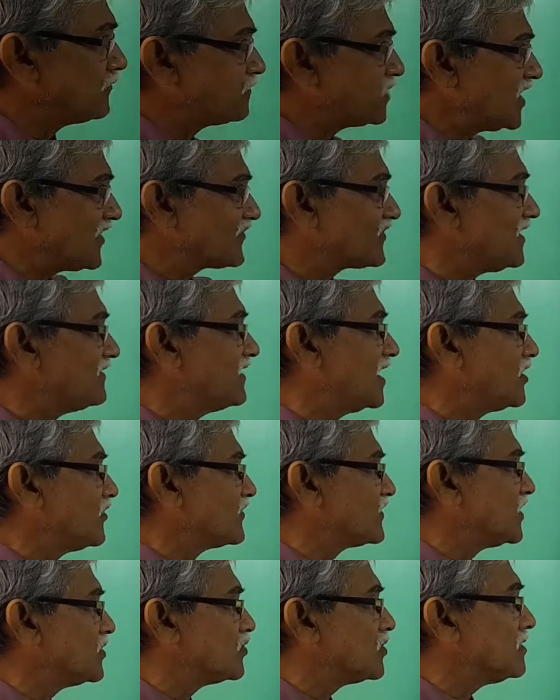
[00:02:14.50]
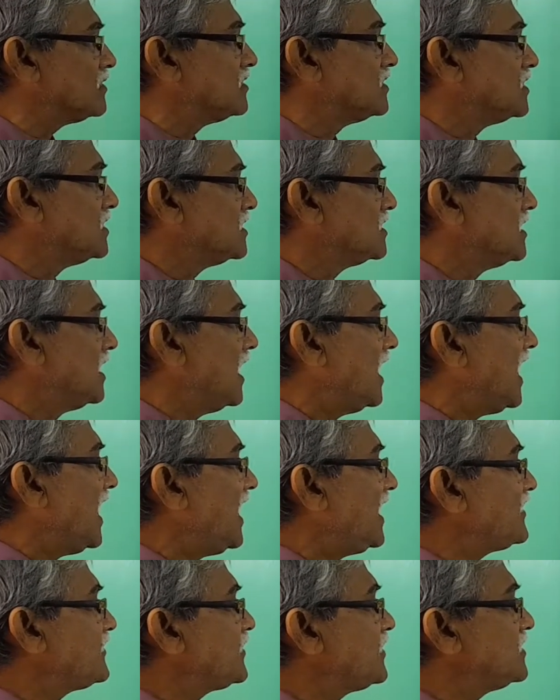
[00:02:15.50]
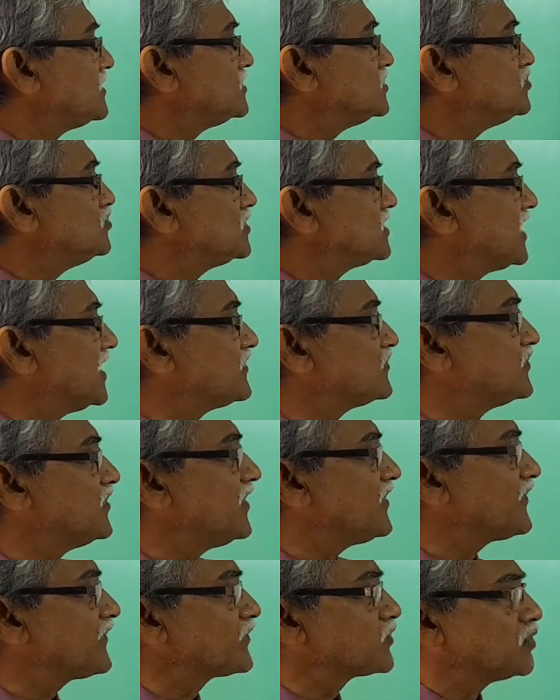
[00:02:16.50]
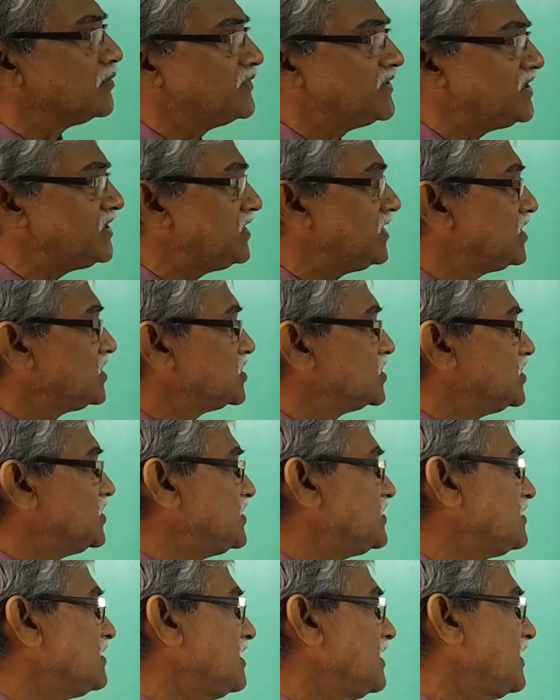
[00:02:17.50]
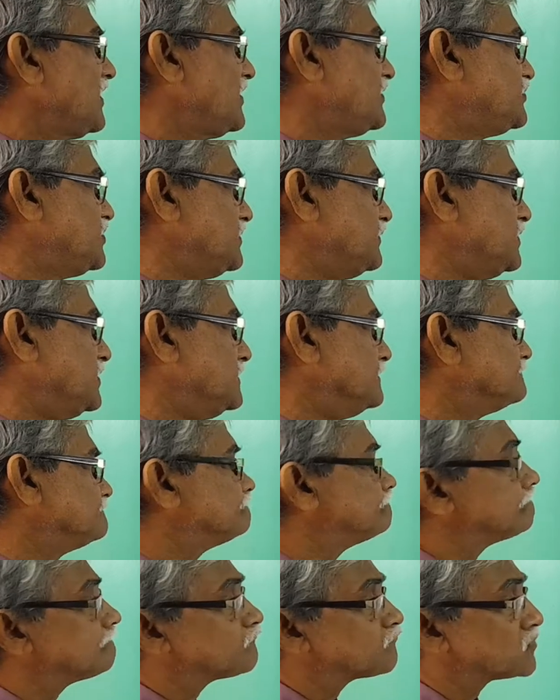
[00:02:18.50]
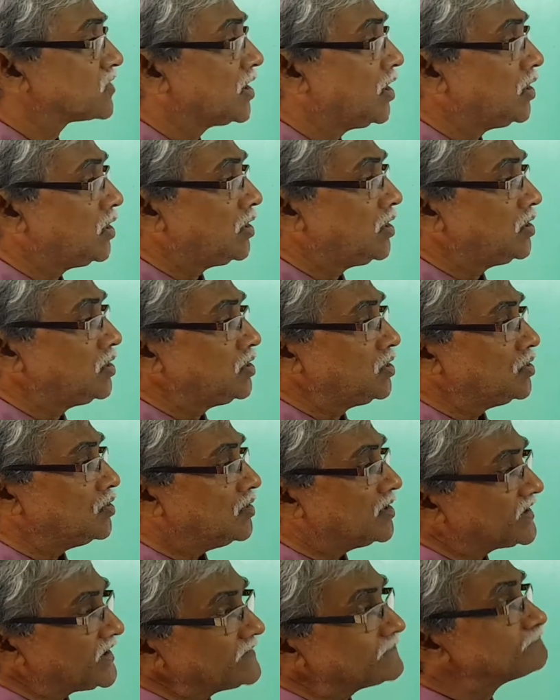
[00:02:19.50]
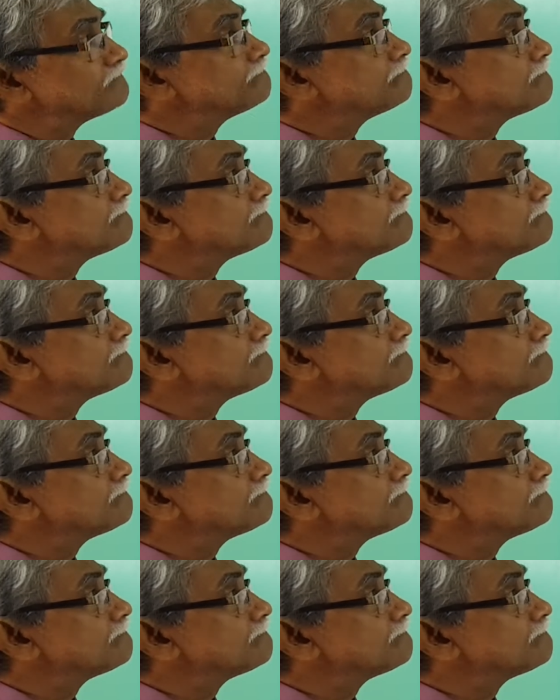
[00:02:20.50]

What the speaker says: place the values, and you get this to be in AGP. Okay.